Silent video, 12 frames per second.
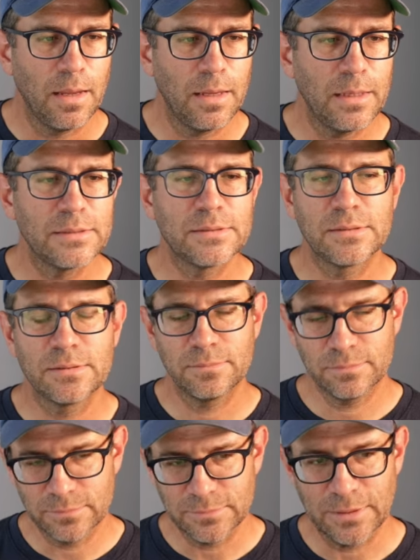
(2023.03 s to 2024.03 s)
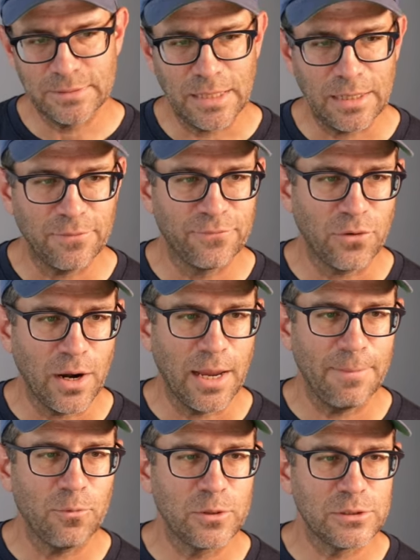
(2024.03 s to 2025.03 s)
is a data
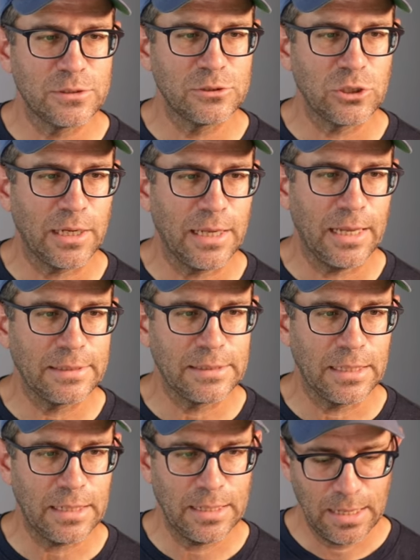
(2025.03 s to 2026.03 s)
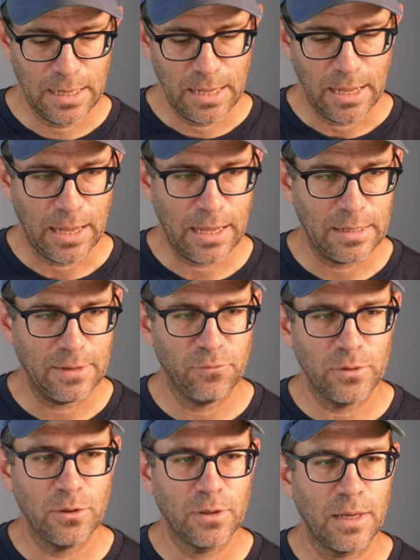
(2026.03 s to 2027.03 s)
frame, which is gigantic. And
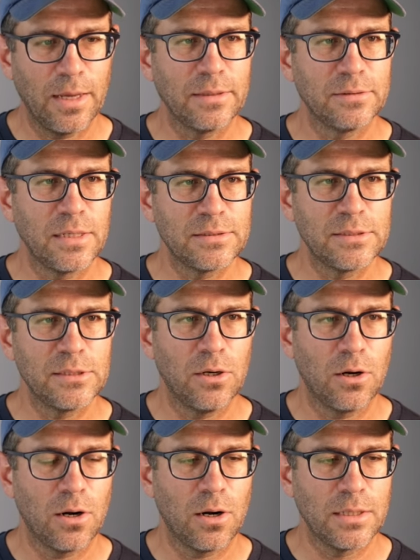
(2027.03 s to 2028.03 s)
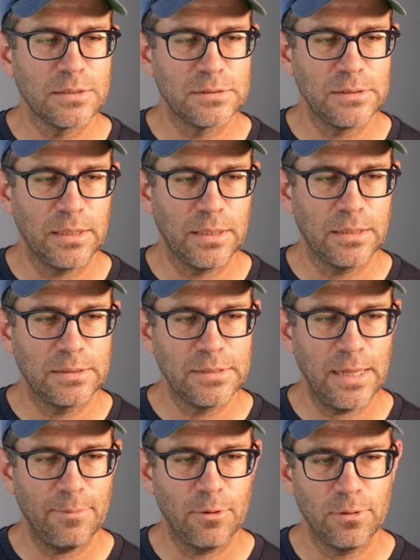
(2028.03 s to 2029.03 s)
if we look at str on seek
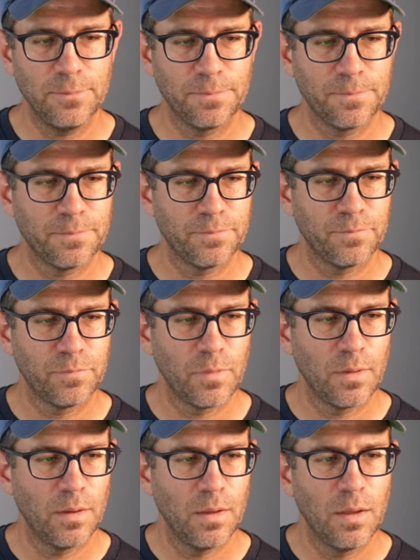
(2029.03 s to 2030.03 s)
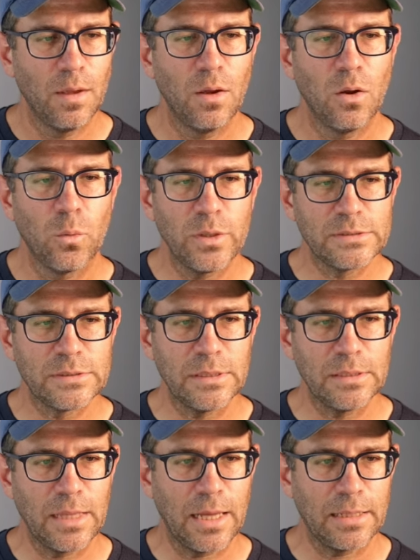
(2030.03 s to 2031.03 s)
table, we
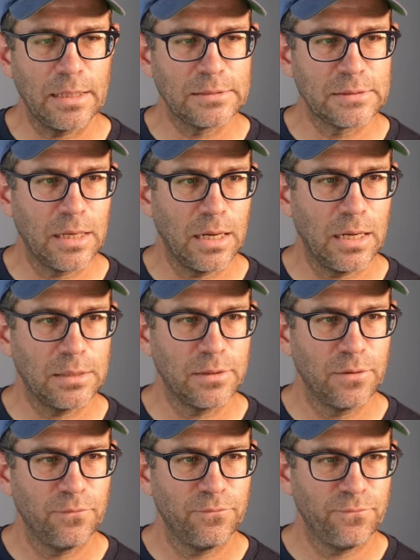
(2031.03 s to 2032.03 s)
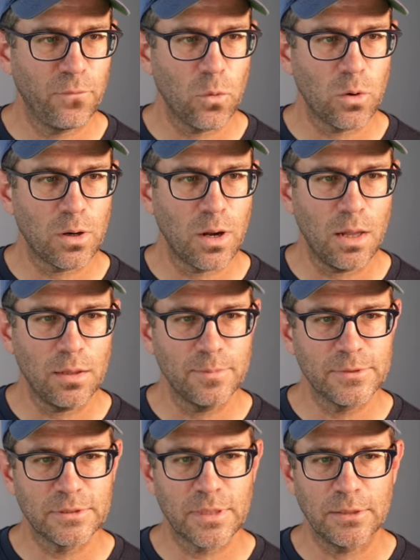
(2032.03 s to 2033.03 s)
see that it's got four
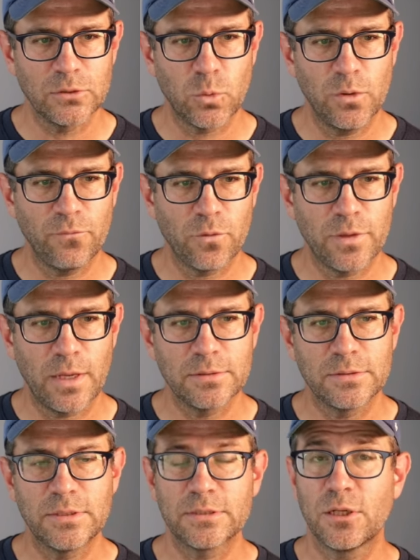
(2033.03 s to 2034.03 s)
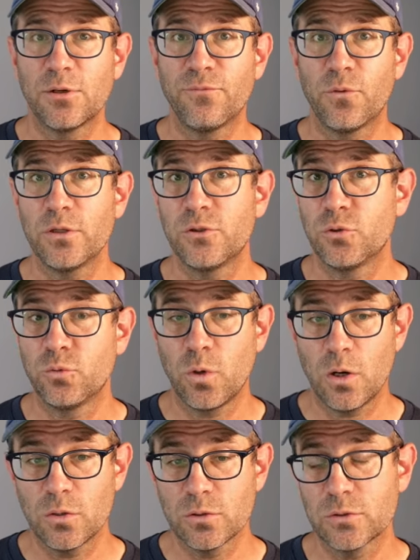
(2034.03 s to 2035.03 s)
columns. It's got 24,642
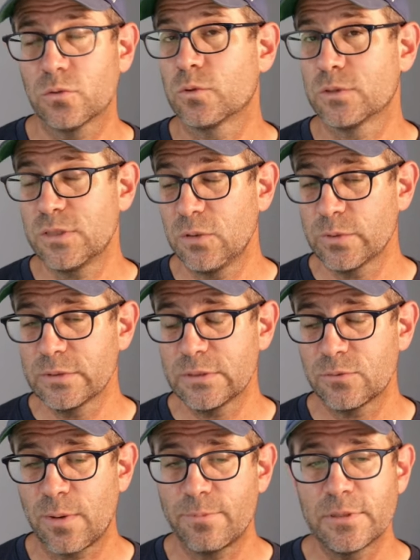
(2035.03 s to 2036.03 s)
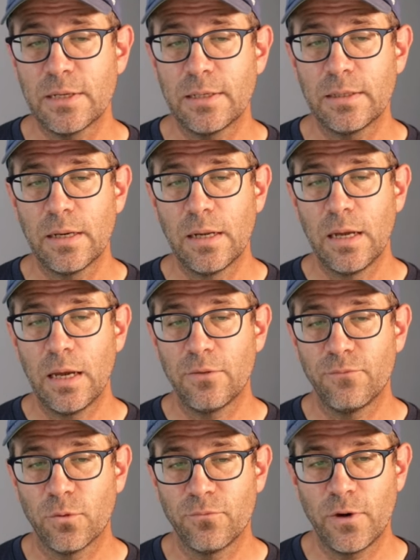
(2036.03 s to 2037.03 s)
rows or sequences represented
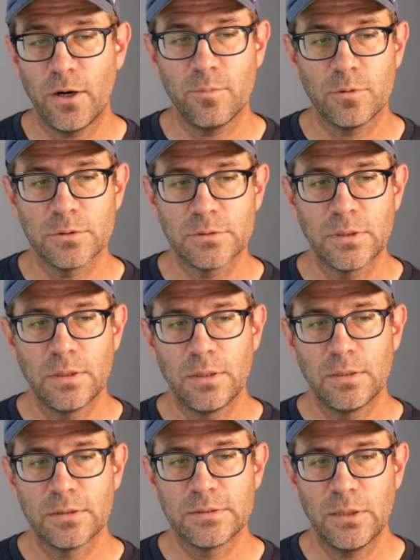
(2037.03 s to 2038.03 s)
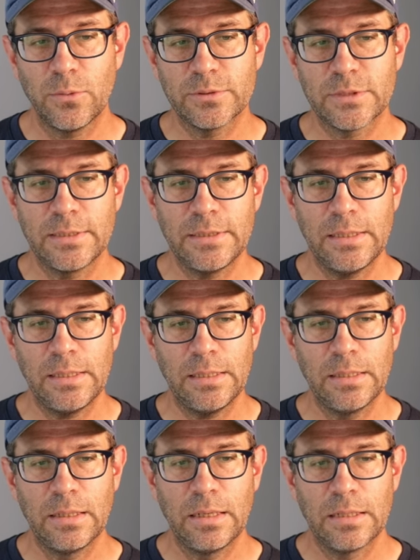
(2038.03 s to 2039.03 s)
and four variables, the sequence
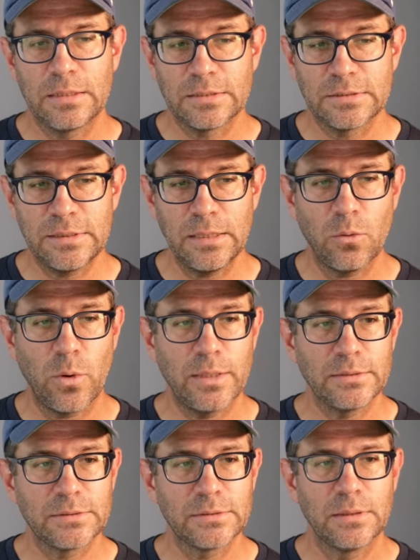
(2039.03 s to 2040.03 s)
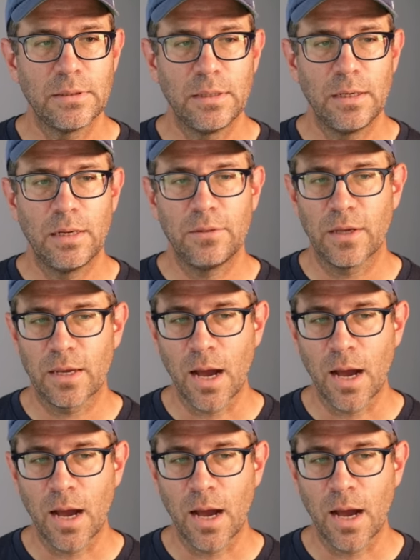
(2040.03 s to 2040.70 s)
ID, the sequence, the